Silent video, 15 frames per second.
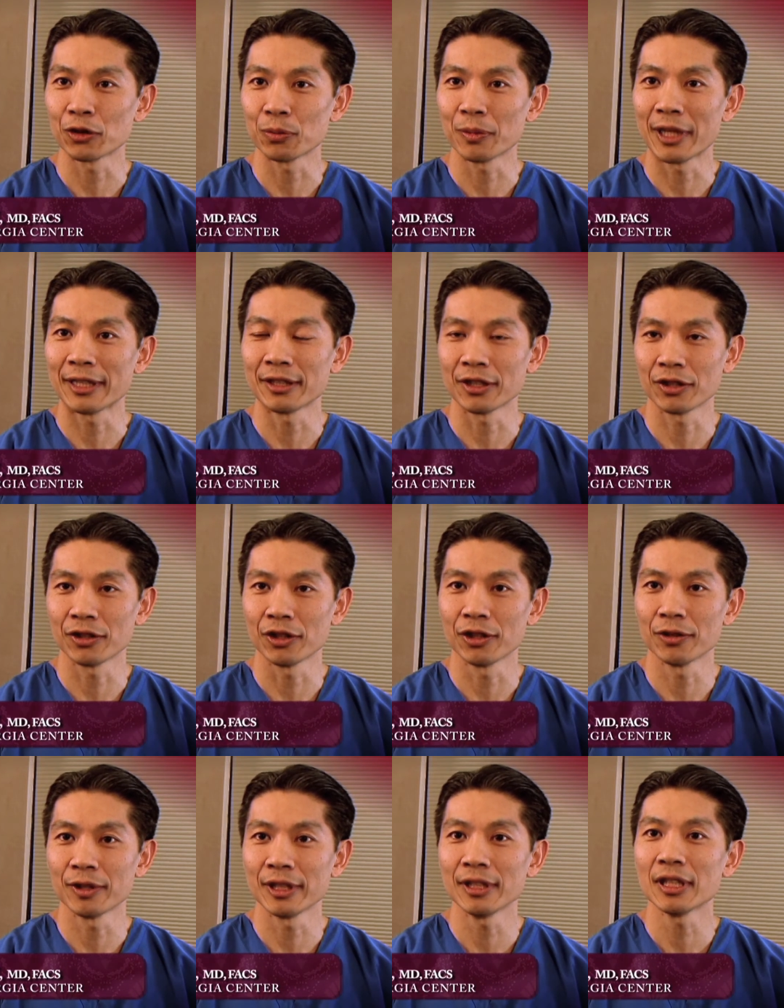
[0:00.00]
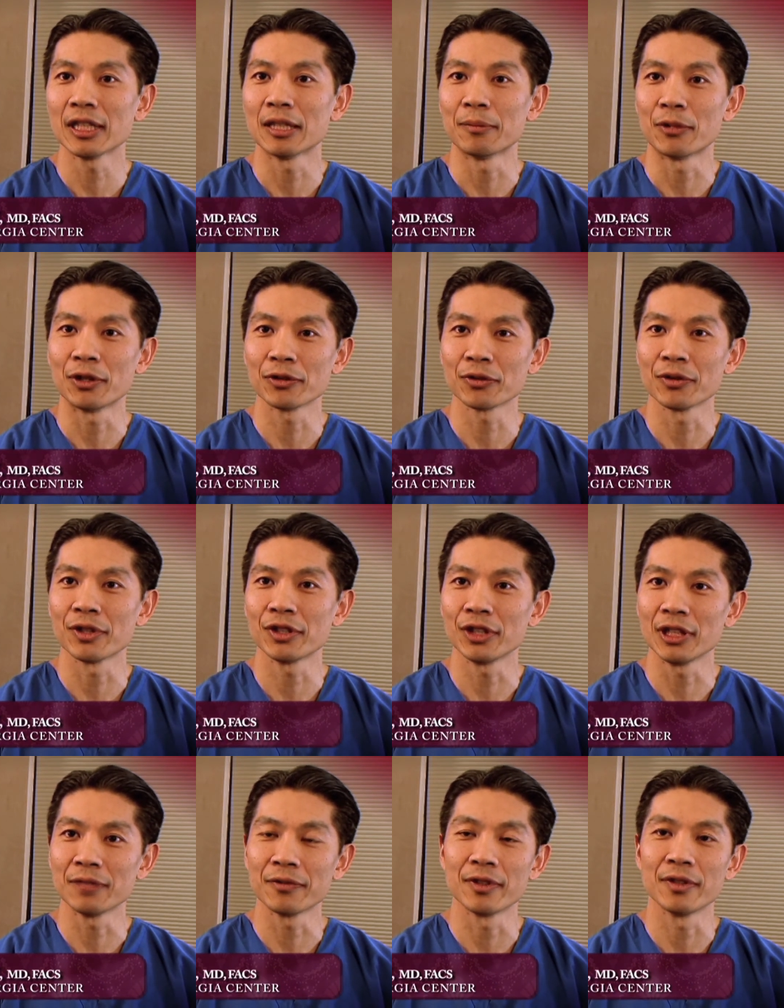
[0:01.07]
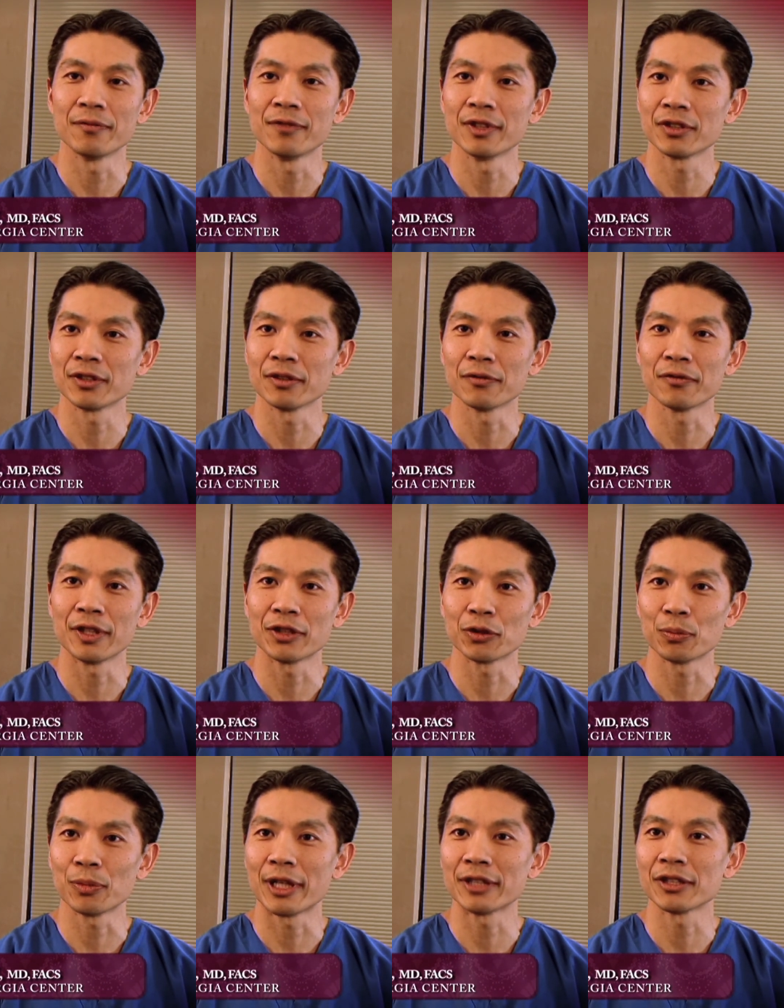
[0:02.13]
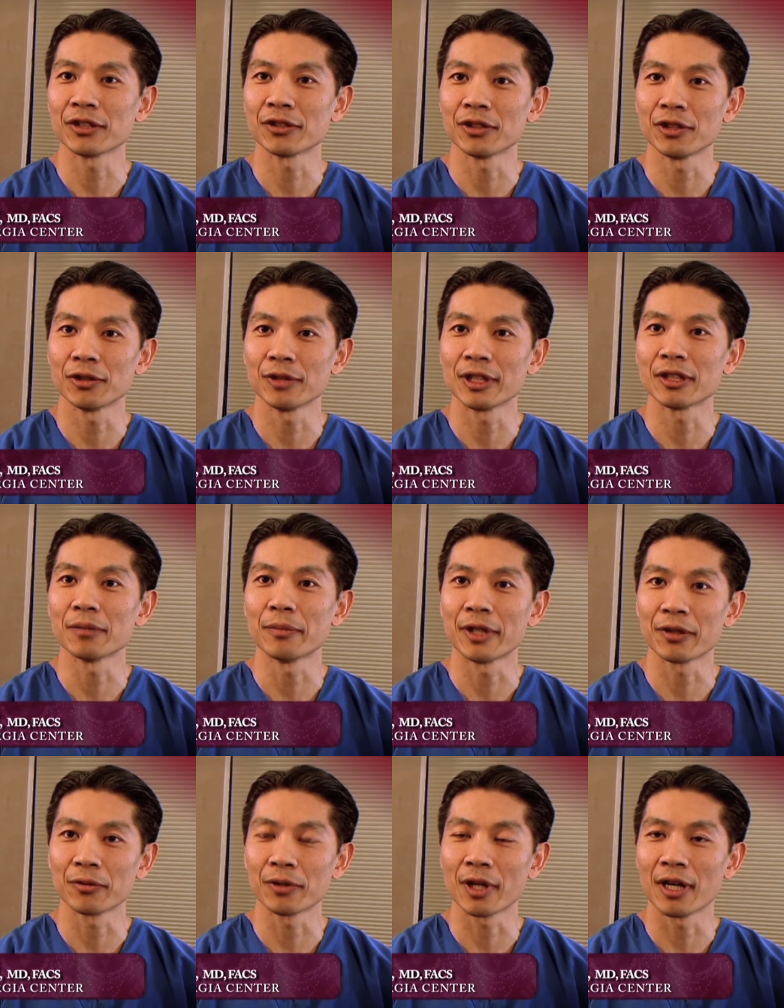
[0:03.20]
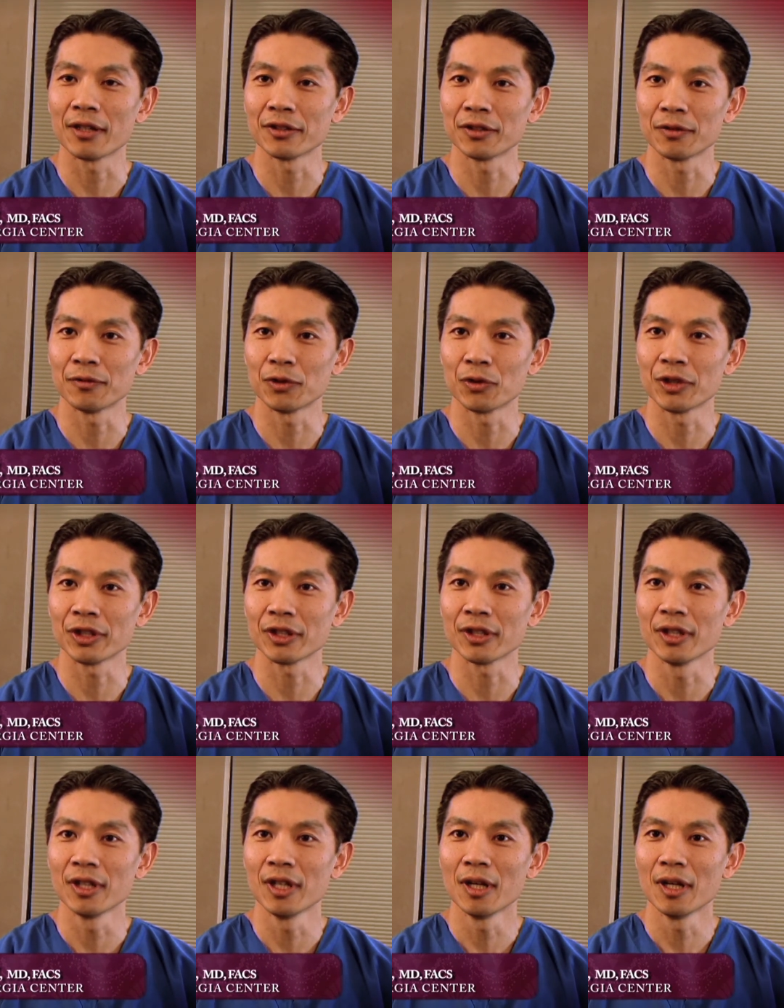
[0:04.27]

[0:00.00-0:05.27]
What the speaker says: Plastic Surgery. I'm also the chief of the division of facial plastic surgery at the Medical College of Georgia.